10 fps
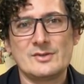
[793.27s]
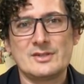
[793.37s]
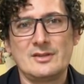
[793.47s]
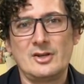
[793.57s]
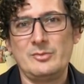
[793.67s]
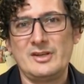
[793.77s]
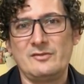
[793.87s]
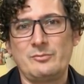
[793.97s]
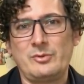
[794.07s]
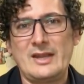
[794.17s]
So it's a little
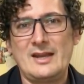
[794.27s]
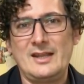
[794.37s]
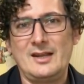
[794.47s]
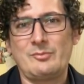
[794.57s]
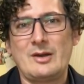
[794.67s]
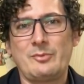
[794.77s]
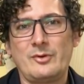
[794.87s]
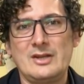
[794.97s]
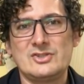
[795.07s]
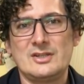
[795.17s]
bit of planning,
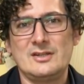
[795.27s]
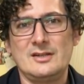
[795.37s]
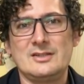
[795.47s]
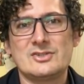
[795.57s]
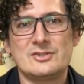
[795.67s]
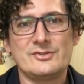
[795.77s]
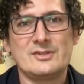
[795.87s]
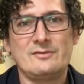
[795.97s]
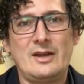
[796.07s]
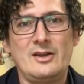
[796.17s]
preparation, additional
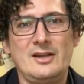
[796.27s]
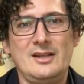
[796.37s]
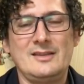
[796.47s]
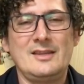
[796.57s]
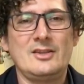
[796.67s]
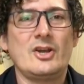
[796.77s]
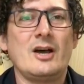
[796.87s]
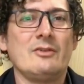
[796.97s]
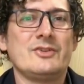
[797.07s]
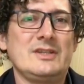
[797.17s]
severity, and then the
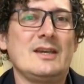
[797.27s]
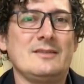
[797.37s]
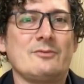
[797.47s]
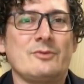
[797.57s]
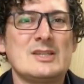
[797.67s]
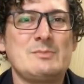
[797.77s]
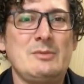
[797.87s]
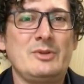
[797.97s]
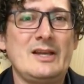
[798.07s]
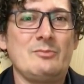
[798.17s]
novelty, I think, freaks
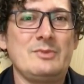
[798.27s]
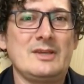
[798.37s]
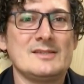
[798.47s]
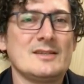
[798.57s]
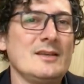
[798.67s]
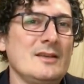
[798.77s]
people out because